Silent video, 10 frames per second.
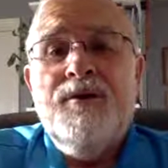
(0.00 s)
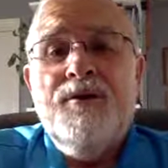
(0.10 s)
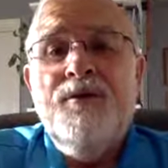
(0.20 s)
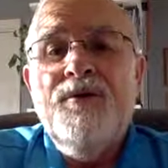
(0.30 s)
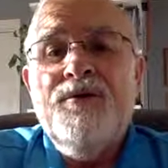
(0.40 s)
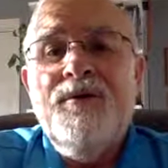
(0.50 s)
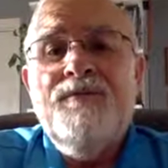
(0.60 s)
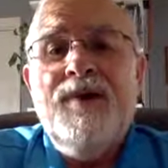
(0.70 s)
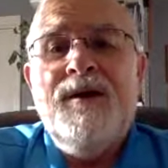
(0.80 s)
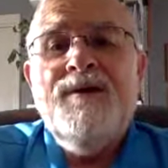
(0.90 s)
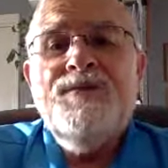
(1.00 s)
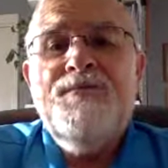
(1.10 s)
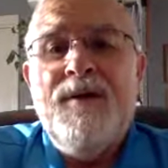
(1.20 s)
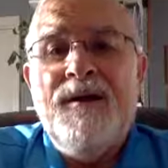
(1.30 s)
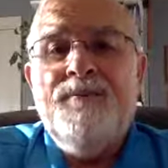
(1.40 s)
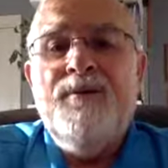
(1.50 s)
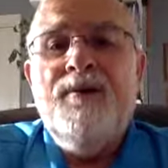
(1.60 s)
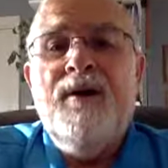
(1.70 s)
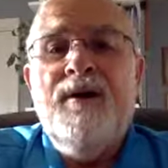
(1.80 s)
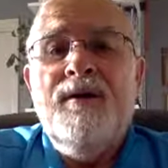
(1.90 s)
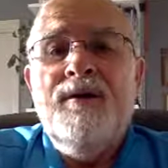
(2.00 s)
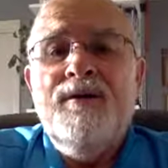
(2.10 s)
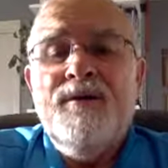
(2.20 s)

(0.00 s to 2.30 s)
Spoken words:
2 to 3 page paper on